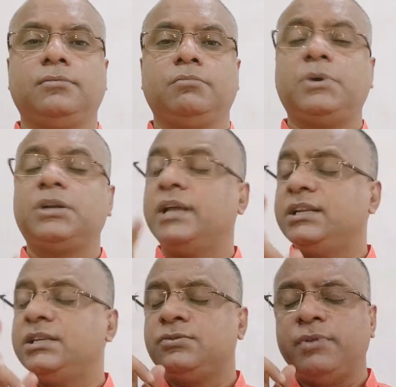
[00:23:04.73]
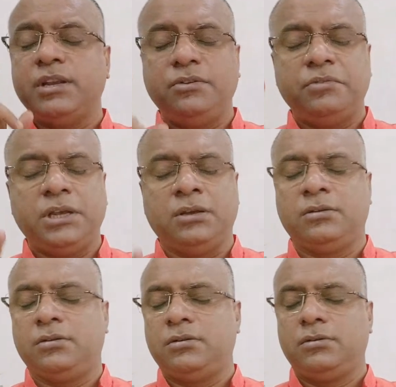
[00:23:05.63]
But that is very rare.
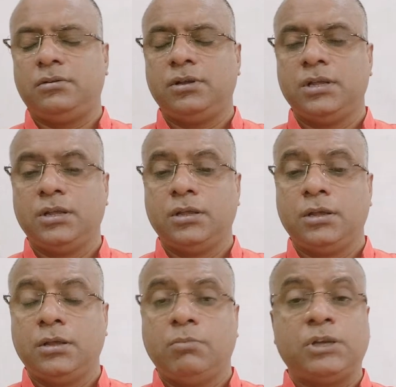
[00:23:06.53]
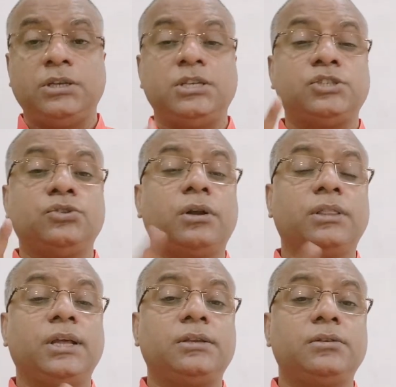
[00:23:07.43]
But it is
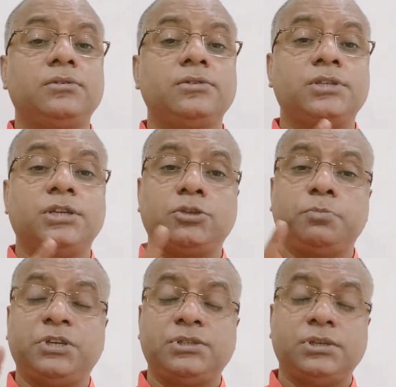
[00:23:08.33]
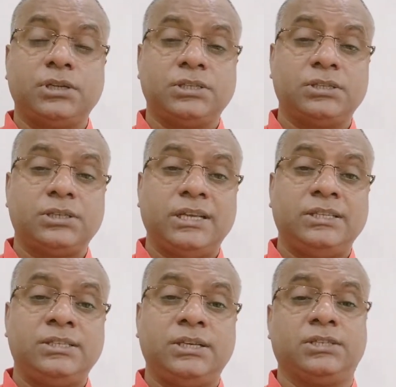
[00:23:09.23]
not that such a person doesn't
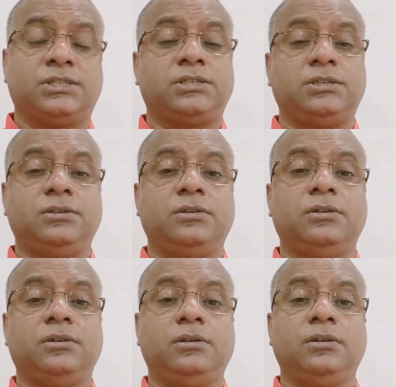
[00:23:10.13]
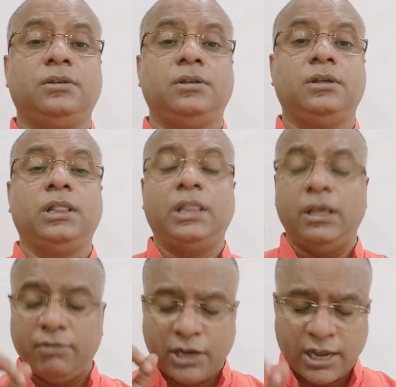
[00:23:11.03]
exist.
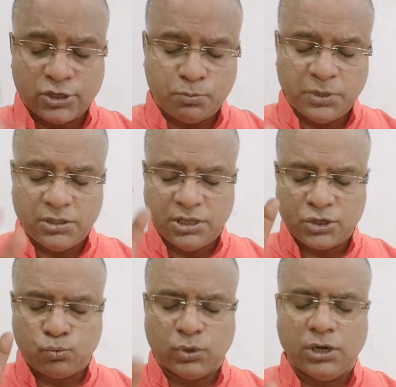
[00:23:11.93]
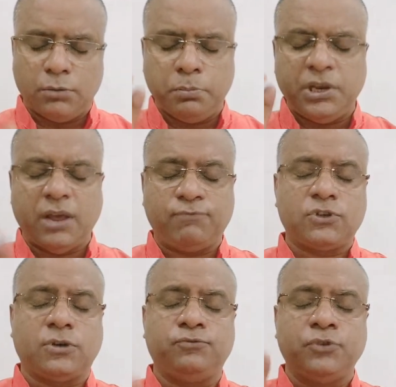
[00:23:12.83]
Never has been this world
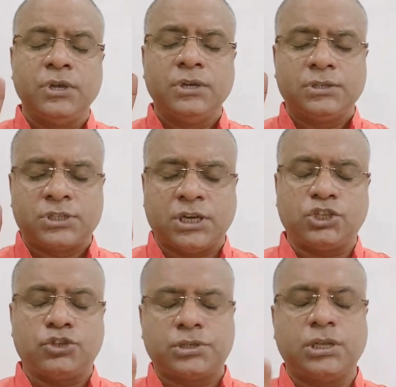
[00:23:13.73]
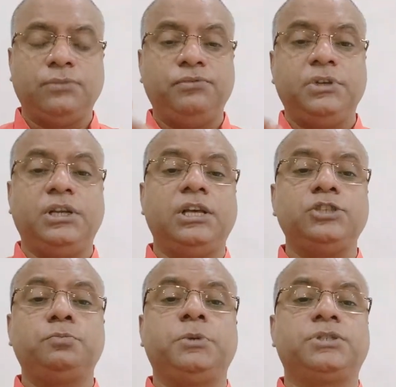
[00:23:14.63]
bereft of such
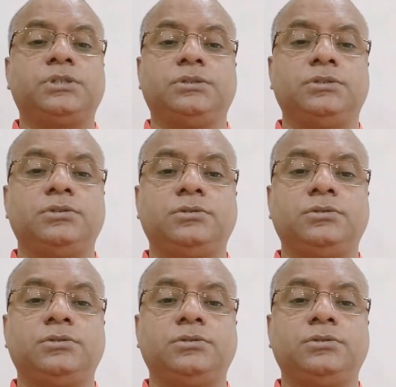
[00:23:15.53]
self-realized persons.